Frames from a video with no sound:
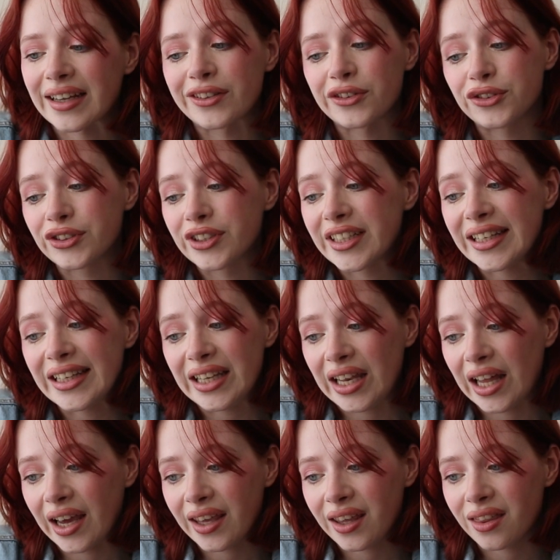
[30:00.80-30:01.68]
I really
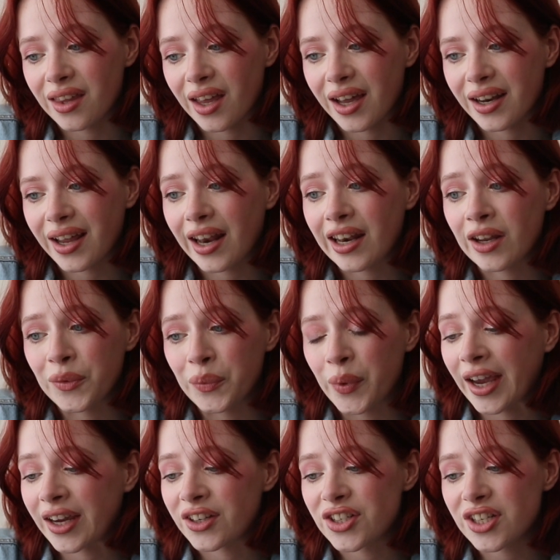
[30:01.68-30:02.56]
like that. And the
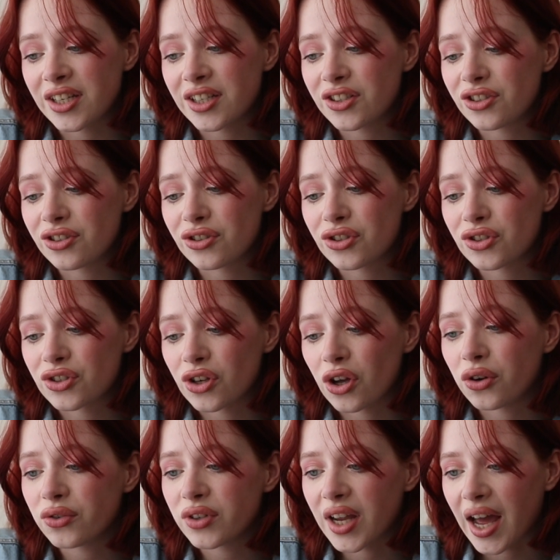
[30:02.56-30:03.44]
packaging is just
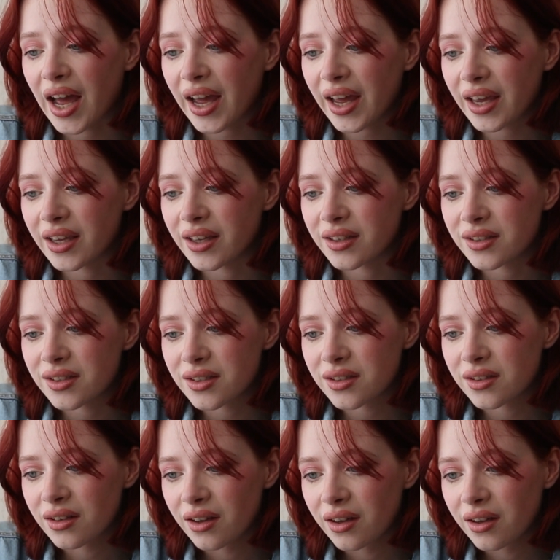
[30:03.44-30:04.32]
so
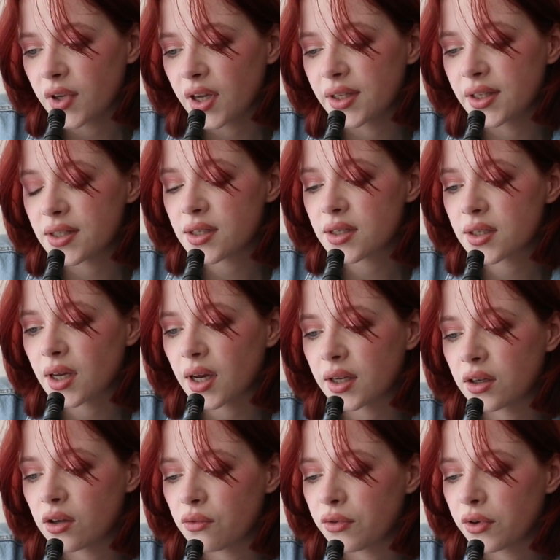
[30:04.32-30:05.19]
nice. This is
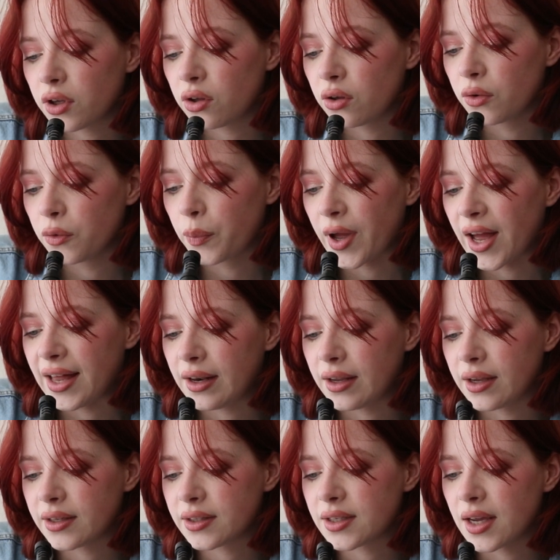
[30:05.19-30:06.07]
kind of a cute
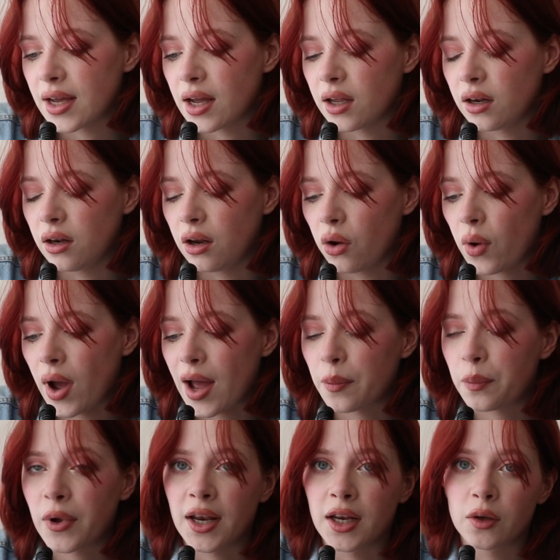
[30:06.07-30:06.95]
palette, the Aloha
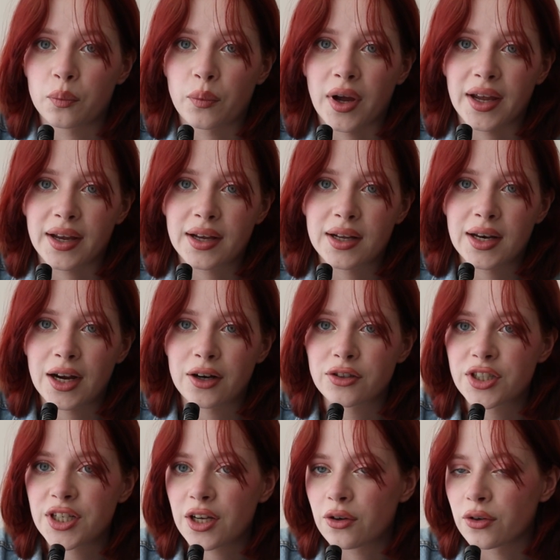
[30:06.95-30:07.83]
palette by
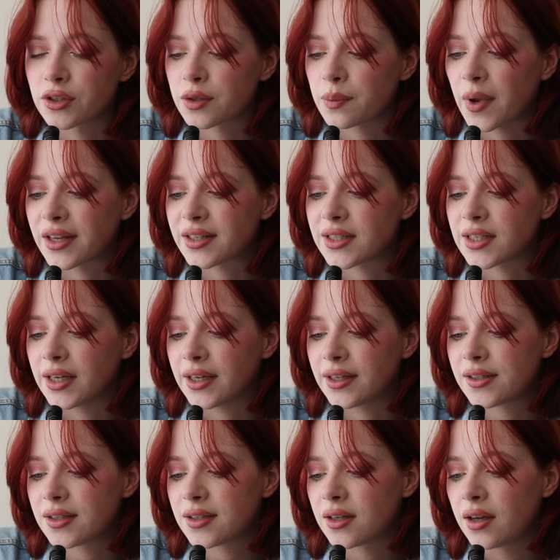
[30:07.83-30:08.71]
Clarity
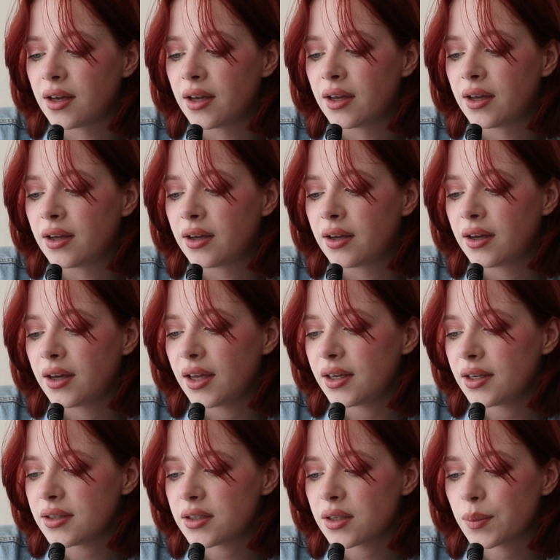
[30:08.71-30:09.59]
Cosmetics.
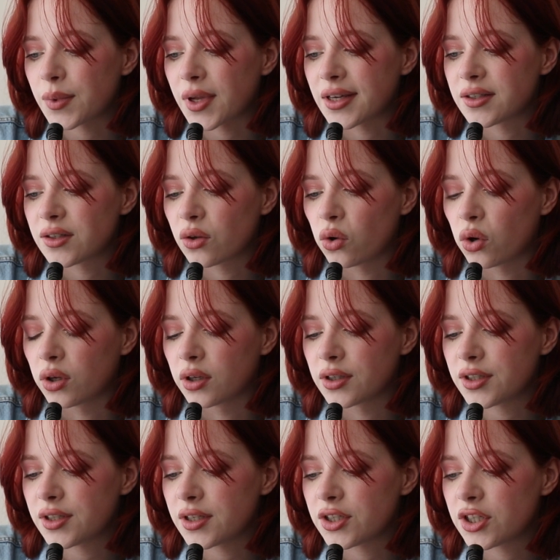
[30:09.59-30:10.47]
It has some nice
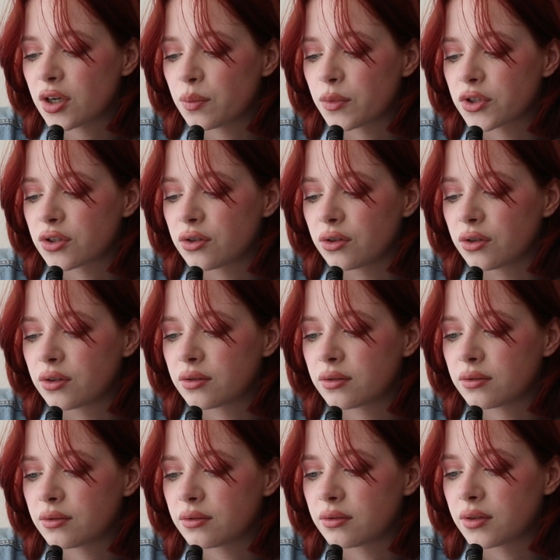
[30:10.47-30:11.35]
colors. The shimmers look
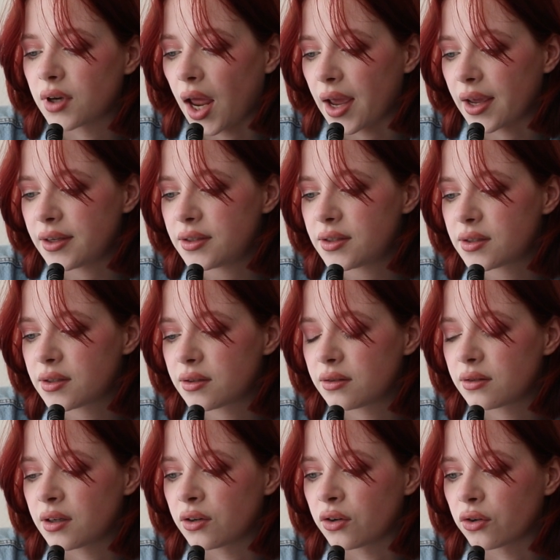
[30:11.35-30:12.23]
nice.
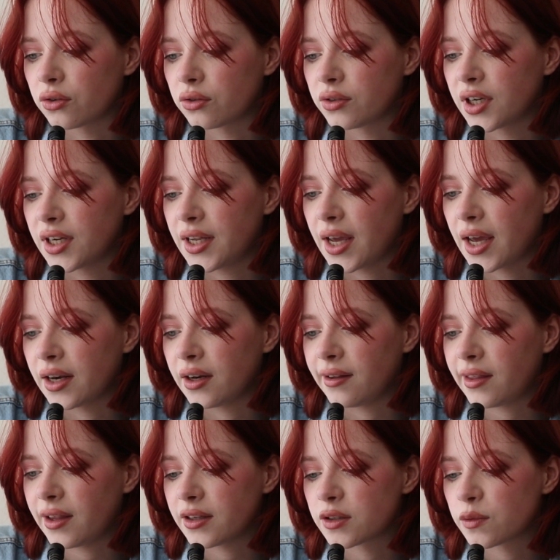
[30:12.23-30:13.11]
They're not really
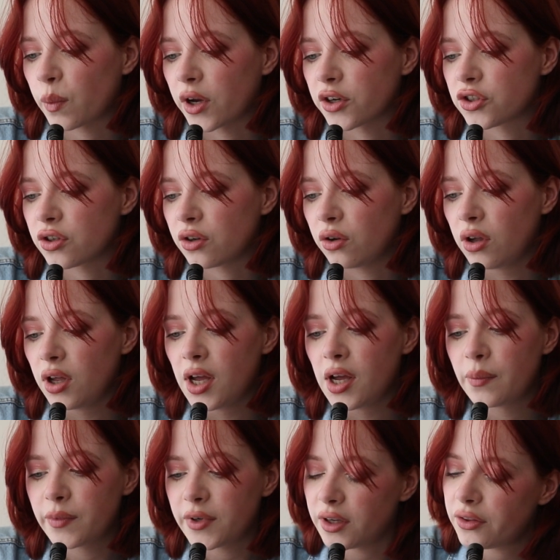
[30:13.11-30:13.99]
anything special,
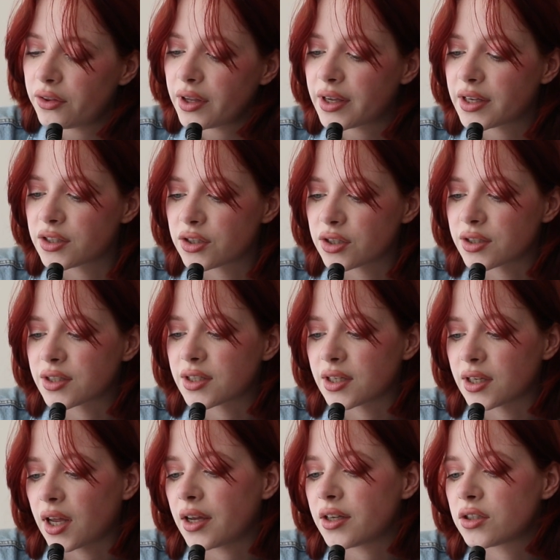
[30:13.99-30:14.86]
but I think it's just a
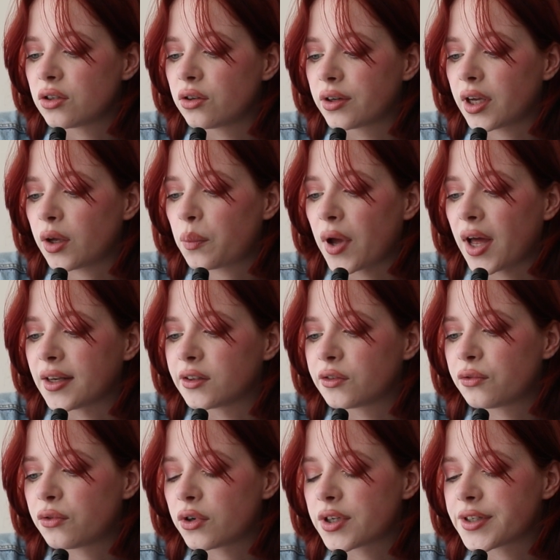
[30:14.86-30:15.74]
nice looking
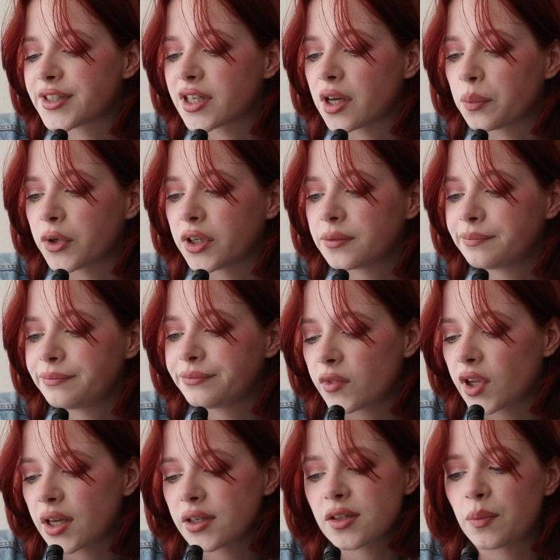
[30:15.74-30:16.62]
palette for the summer.
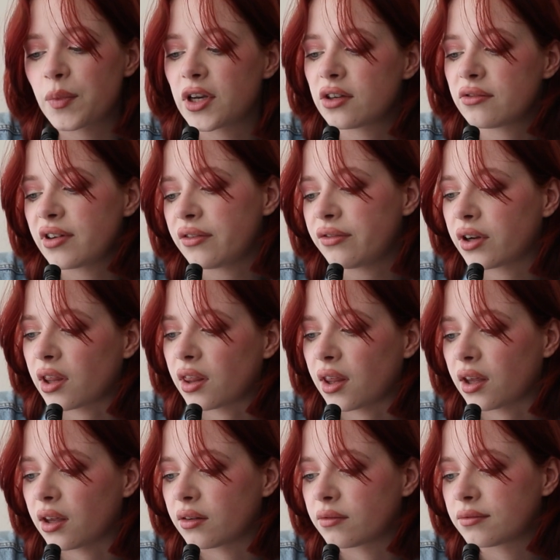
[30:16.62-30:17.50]
It's a bit of
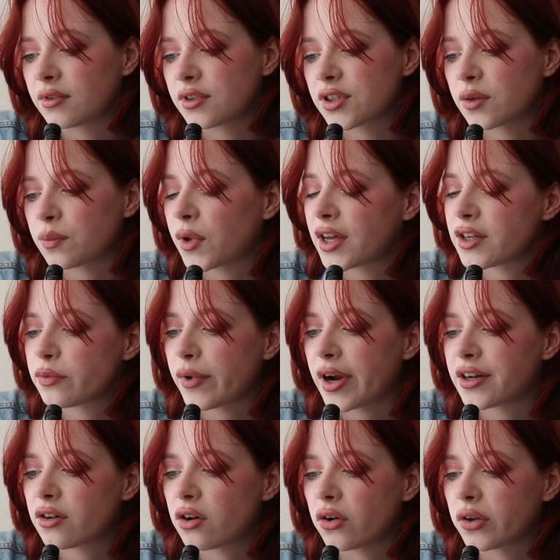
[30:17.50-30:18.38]
everything. Some nice
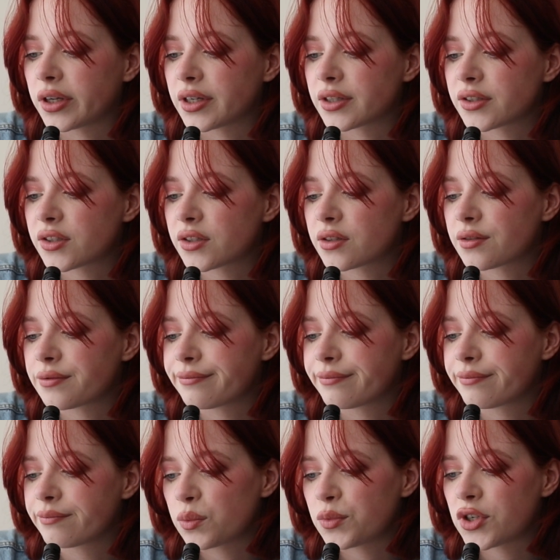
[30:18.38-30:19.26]
bright colors,
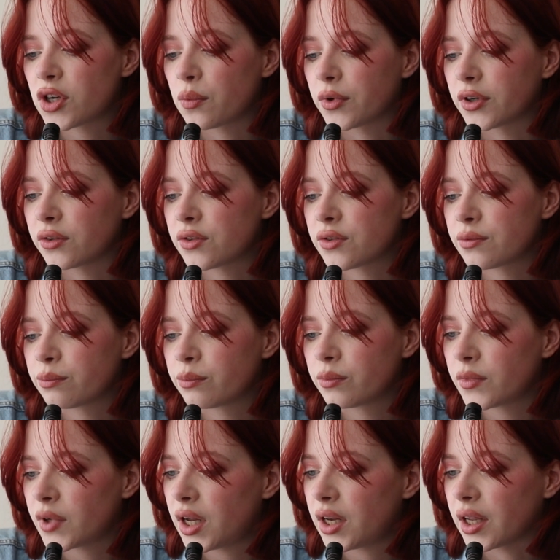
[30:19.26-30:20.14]
some shimmers.
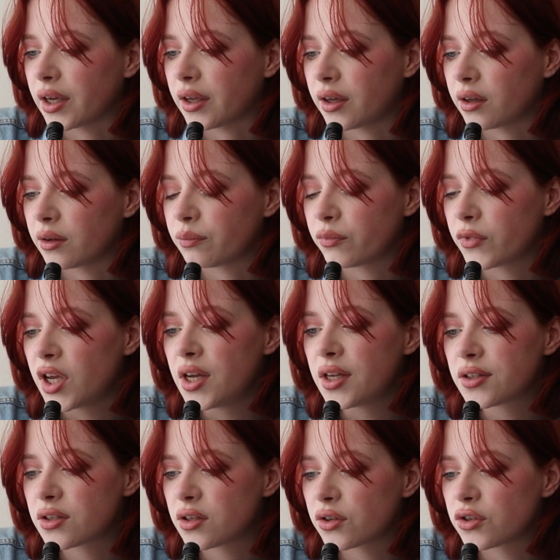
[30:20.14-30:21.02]
I like it.
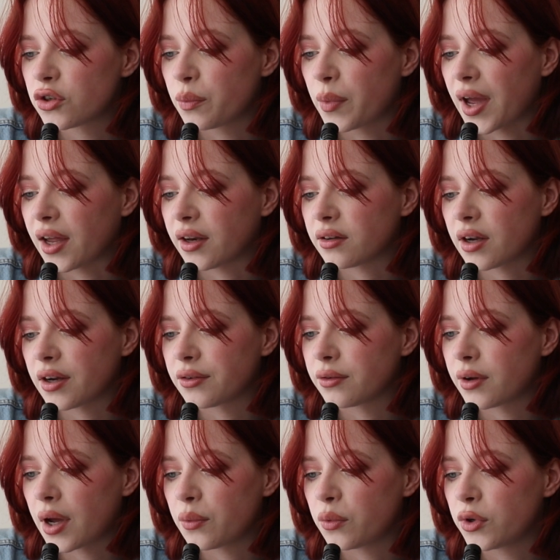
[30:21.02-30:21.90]
It's not too bad.
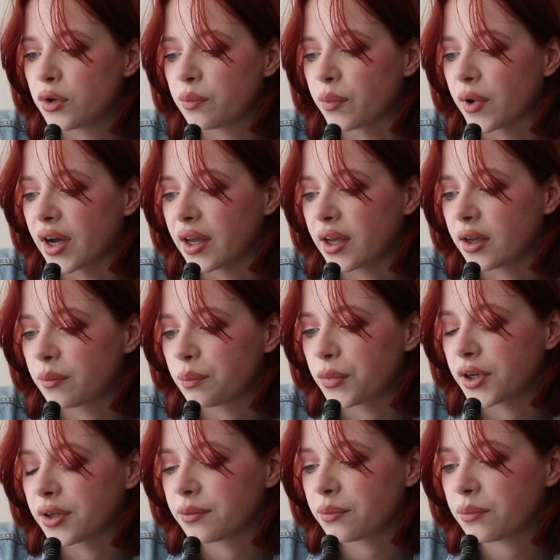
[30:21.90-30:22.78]
I wouldn't buy it,
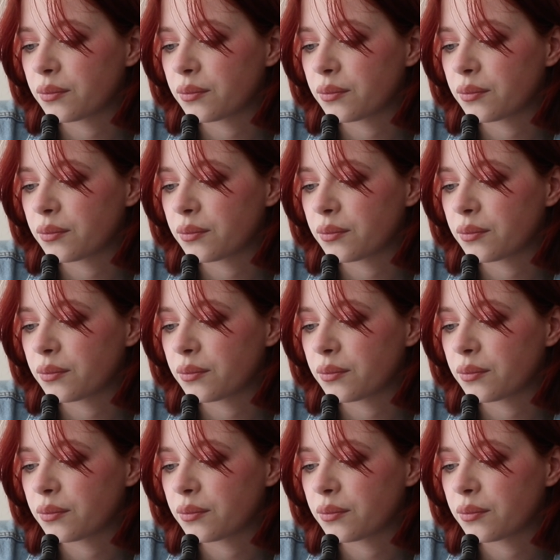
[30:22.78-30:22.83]
but...